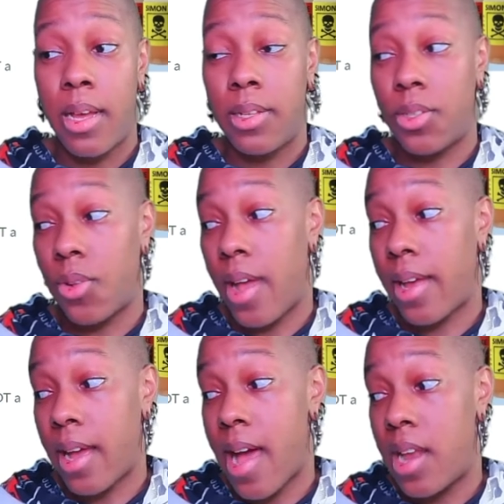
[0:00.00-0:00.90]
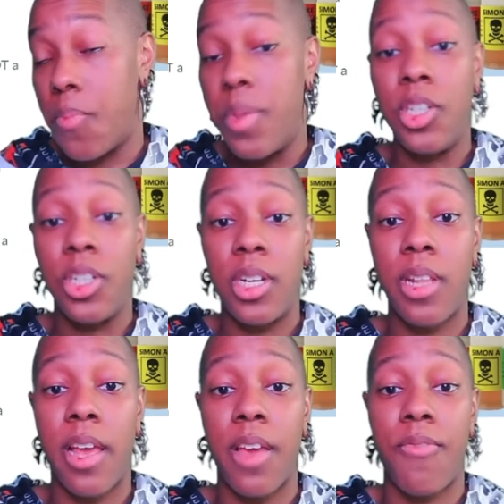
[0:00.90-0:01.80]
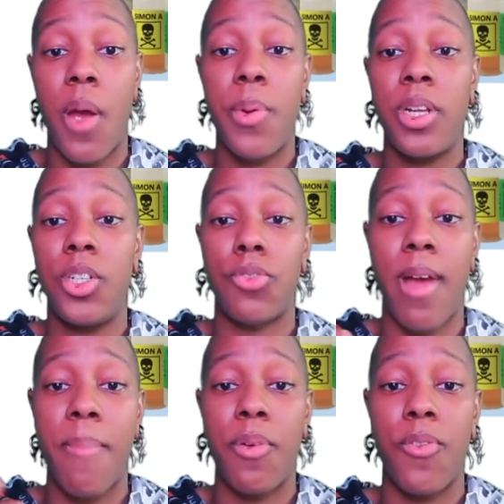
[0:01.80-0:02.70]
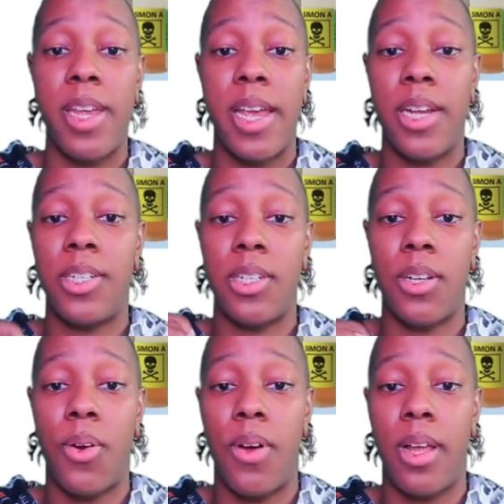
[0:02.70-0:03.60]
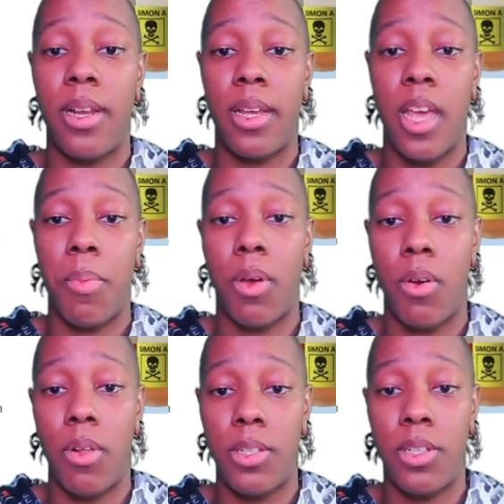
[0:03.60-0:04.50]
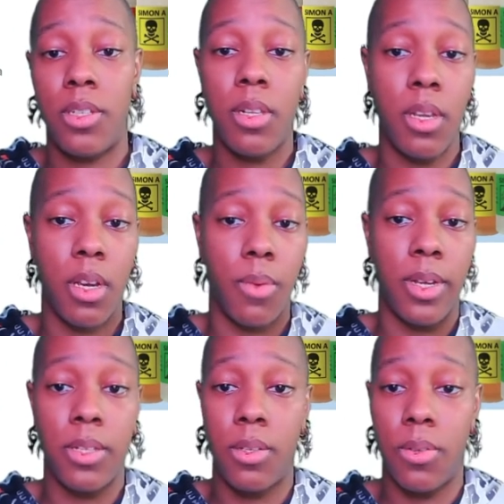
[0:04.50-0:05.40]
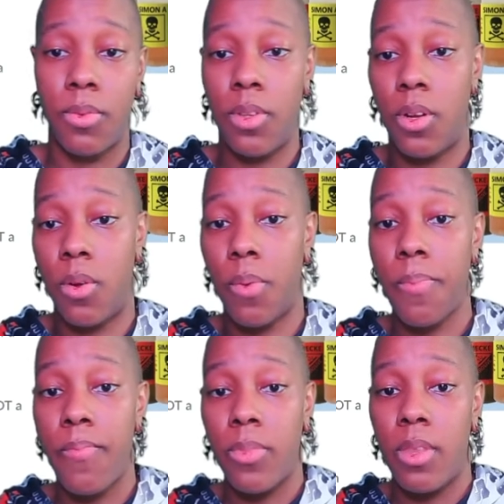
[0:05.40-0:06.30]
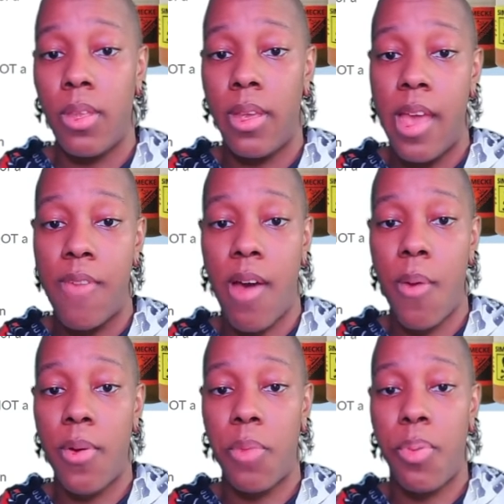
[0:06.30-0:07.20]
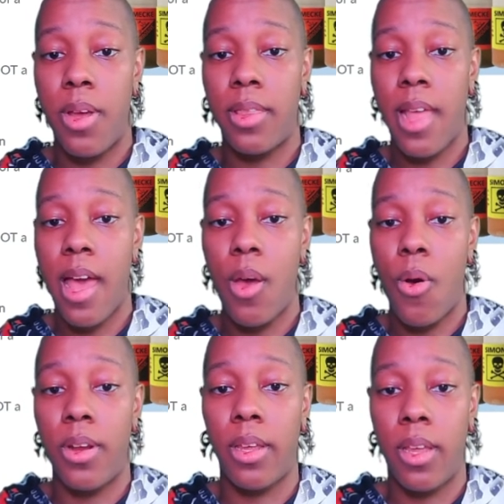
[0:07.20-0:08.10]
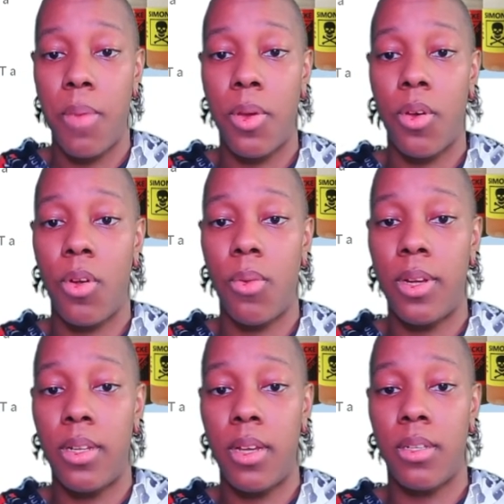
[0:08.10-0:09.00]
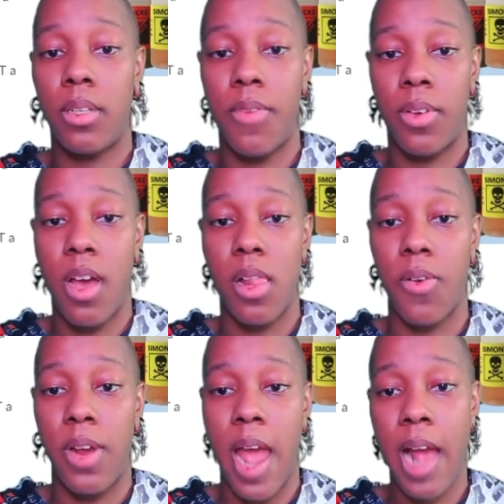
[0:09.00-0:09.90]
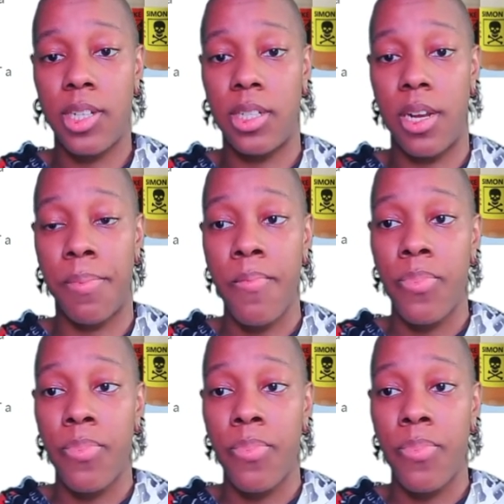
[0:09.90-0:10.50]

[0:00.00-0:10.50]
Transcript: So like I kind of mentioned, like if I were to drop a reagent on a chemical, it's just a liquid. So, if I were to put that on a chemical, what it does is give a color reaction.